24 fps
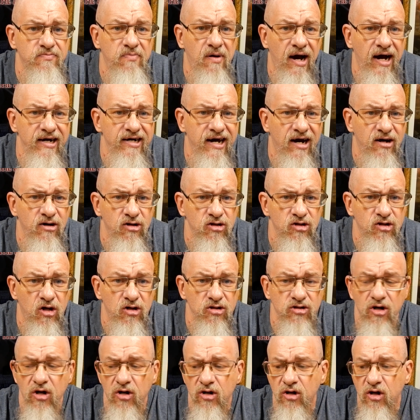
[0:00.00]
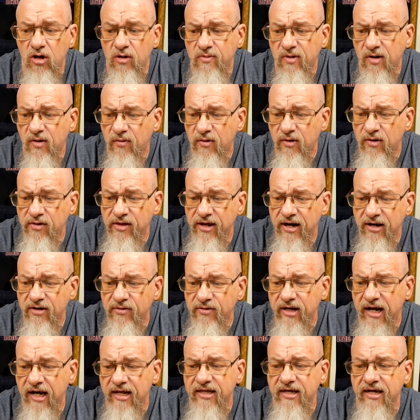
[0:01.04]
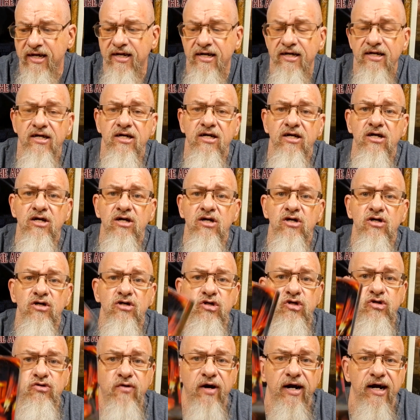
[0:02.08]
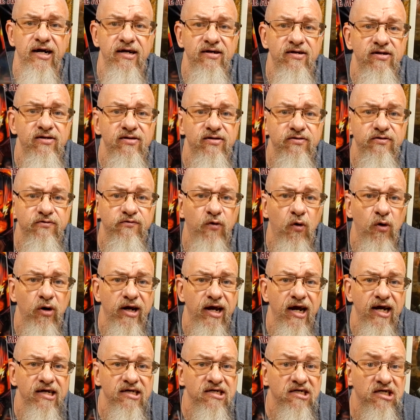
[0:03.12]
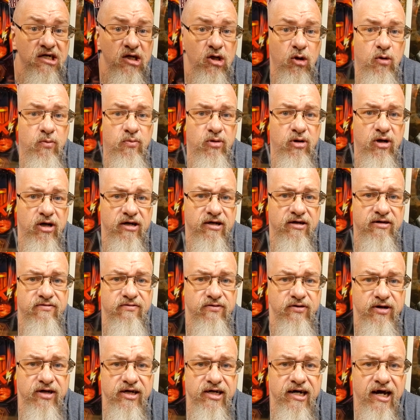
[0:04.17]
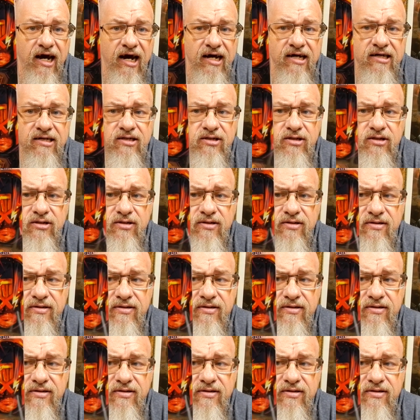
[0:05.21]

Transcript: Buy down on Tulsa, Oklahoma. We there. We got the Dredd 4K Steelbook, really nice.